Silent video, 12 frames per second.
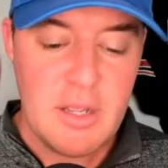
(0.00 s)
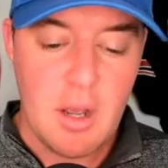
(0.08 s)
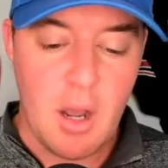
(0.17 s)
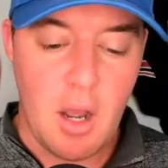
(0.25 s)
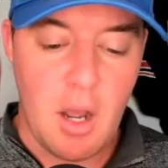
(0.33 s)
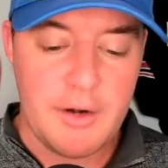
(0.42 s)

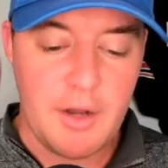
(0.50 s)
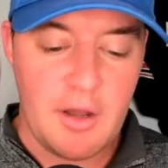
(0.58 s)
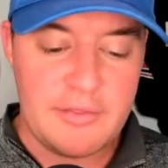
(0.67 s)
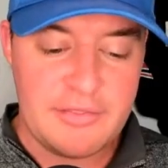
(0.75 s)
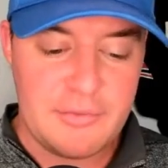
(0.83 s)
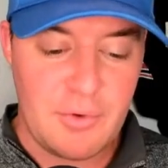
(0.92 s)

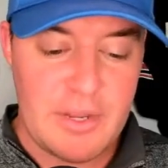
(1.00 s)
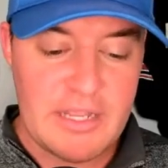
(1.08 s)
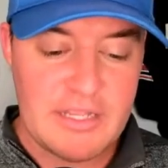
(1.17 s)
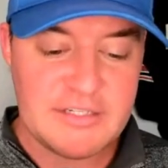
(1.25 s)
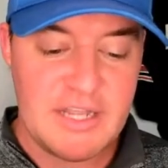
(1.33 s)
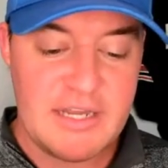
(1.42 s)
on
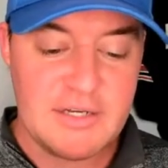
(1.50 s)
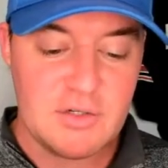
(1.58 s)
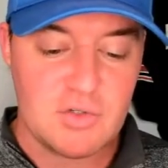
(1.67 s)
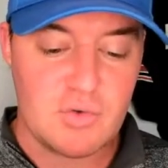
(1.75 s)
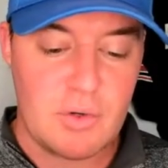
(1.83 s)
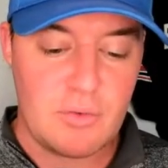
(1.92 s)
threes
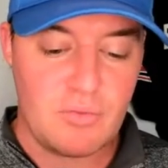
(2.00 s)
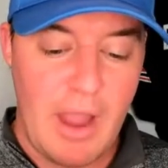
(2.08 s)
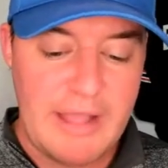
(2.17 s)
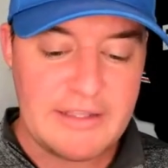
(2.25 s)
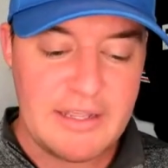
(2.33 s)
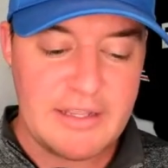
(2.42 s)
industry
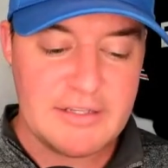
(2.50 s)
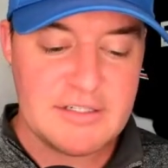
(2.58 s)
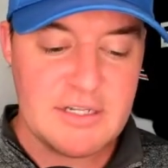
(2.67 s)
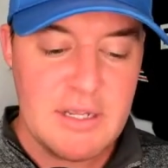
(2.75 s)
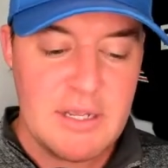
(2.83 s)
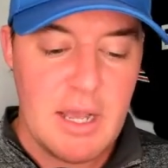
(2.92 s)

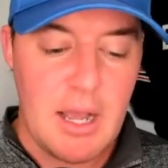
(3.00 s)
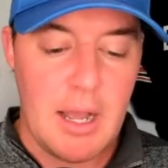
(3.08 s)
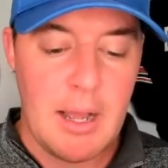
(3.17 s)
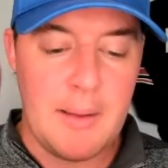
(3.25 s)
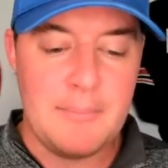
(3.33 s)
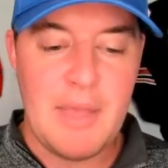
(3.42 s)
rankings.
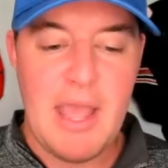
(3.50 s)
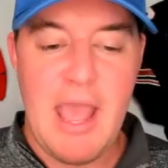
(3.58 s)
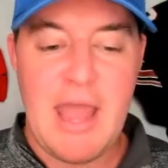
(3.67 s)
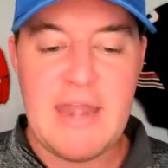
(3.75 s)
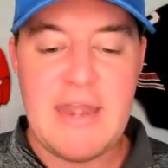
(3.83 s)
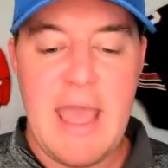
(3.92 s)
And
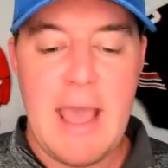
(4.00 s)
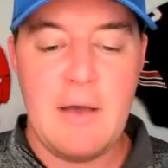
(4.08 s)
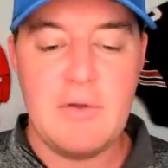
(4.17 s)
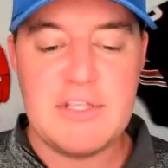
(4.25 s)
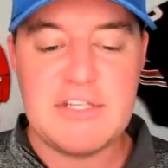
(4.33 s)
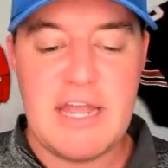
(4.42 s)
now
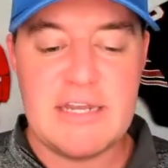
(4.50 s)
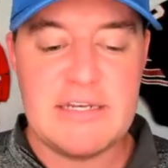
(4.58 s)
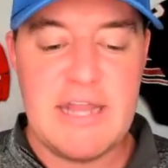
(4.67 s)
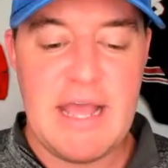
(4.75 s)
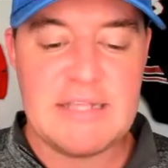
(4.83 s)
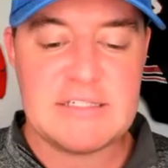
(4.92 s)
he's headed
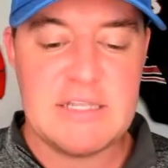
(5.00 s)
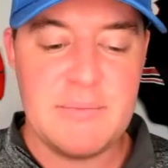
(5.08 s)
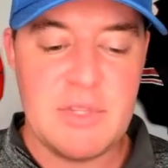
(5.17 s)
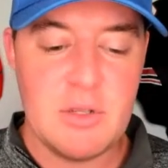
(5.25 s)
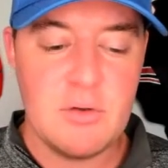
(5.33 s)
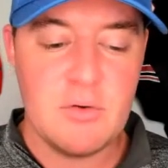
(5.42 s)
to
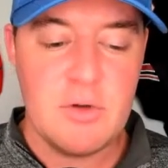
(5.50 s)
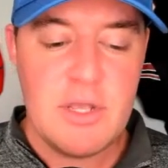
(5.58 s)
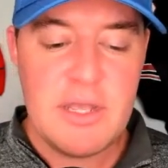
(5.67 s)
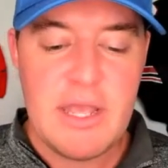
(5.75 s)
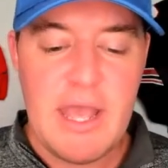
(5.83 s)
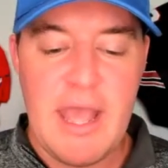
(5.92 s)
SMU.
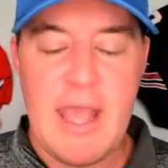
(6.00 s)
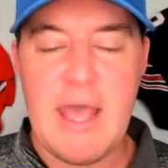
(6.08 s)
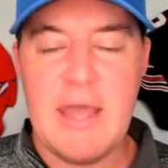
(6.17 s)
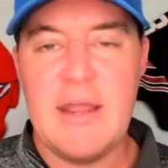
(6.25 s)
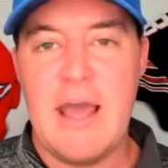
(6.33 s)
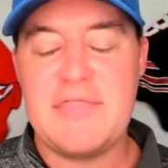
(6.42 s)

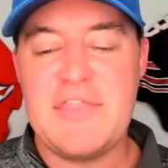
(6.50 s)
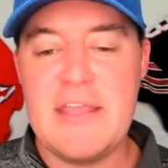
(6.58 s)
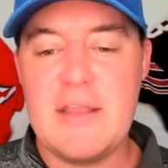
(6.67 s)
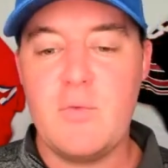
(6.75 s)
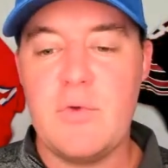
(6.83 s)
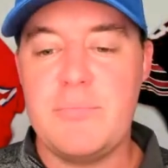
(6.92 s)
And I
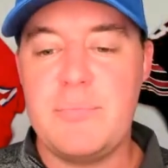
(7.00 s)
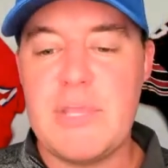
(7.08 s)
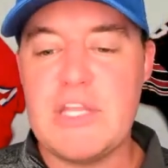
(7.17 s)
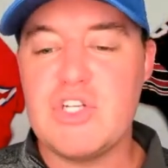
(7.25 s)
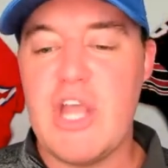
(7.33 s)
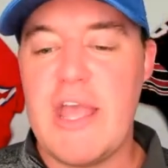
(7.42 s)
think with
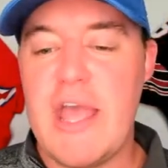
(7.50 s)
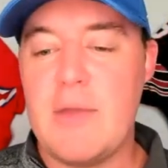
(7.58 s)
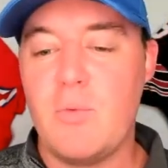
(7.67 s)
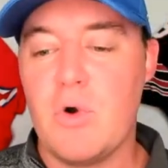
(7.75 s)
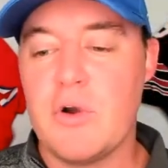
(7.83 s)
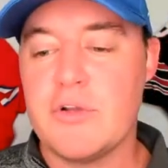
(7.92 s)
BJ
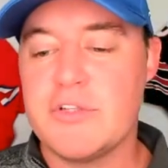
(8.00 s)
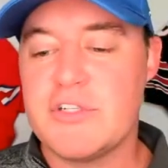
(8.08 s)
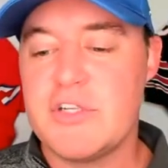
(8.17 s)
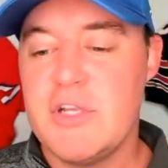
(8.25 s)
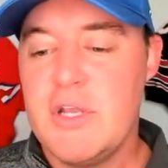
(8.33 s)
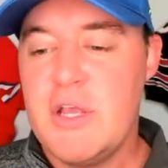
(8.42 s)

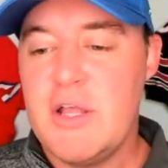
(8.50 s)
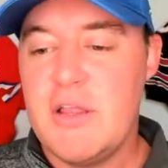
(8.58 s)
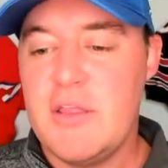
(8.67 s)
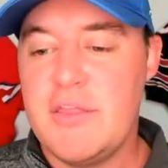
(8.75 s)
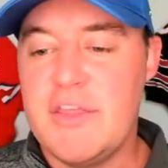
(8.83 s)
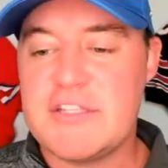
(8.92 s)
Edwards,
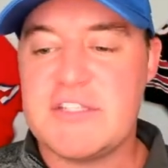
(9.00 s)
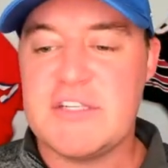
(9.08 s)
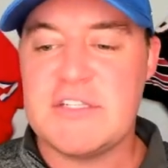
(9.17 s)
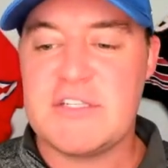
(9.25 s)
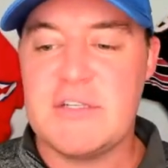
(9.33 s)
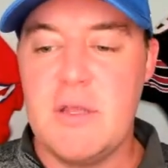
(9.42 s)
this
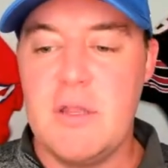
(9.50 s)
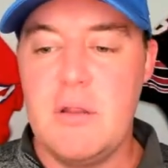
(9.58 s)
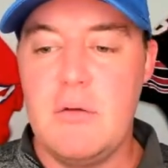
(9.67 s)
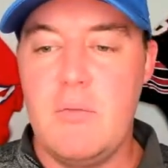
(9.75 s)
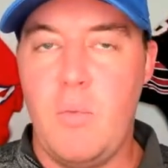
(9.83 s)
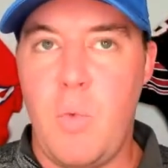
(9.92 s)
is
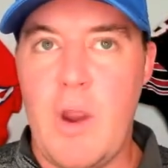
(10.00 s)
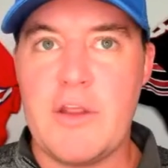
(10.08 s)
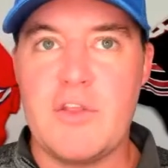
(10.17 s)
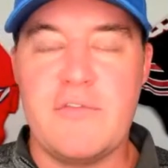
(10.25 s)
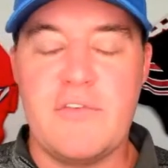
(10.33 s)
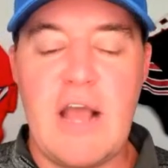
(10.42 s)
where
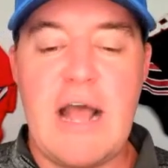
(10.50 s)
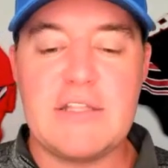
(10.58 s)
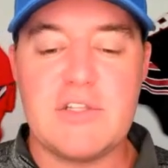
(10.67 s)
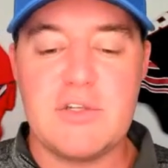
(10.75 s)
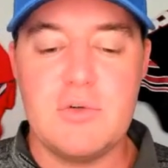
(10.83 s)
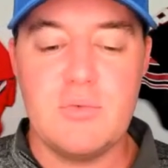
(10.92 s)
you've
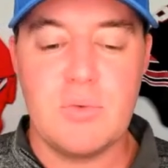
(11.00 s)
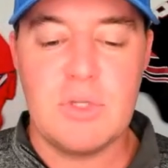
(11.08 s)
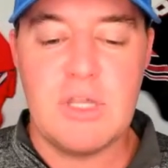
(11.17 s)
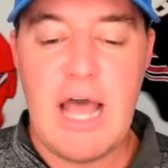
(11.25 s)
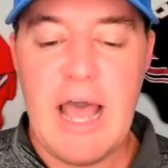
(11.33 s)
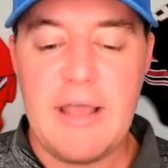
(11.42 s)
got to
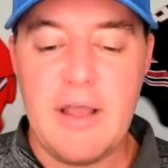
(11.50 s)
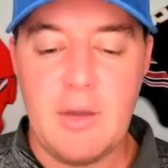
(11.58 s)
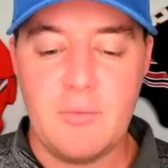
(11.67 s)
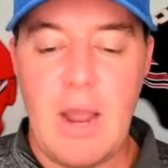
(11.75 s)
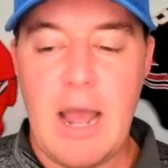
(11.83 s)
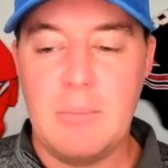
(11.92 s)
rely on
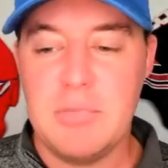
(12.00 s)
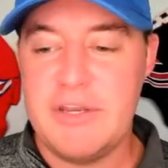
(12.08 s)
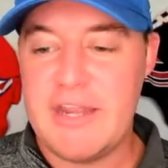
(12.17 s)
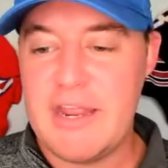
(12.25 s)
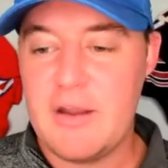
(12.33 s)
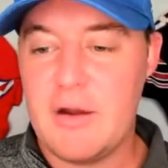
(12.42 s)
Rob
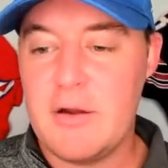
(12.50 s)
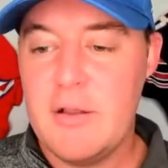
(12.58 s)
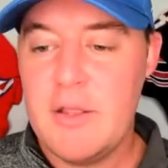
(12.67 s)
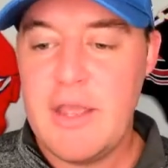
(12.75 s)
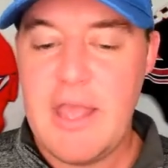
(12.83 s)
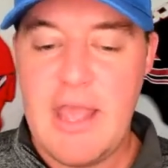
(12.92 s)
Lanier
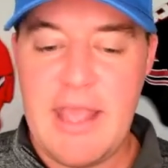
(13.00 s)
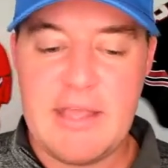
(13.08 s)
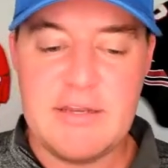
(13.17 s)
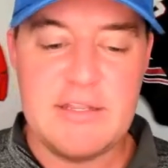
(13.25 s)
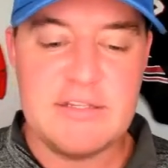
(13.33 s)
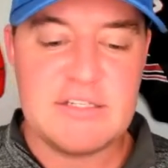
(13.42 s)

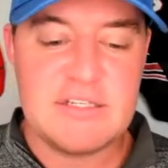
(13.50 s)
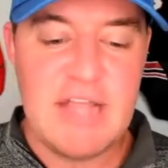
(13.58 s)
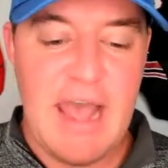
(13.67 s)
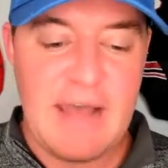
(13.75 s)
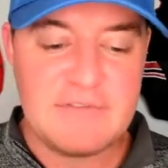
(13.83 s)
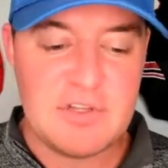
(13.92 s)
and his
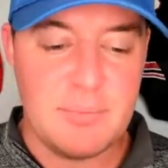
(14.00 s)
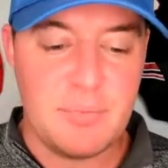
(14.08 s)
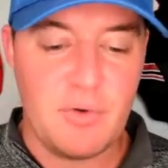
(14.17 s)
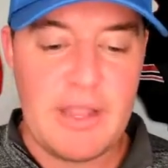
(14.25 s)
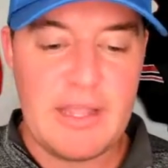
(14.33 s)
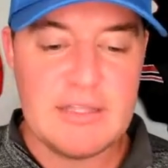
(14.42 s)
staff to
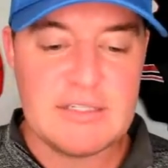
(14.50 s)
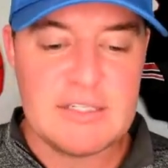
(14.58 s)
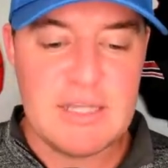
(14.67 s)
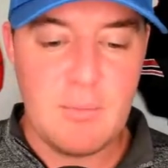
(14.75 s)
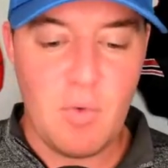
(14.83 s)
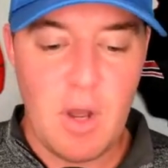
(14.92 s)
bring in
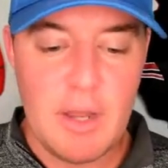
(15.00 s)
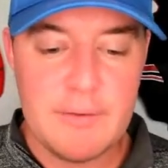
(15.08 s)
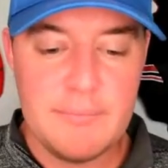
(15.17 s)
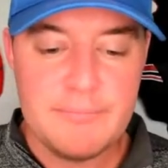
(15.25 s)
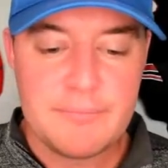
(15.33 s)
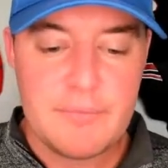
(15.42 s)
someone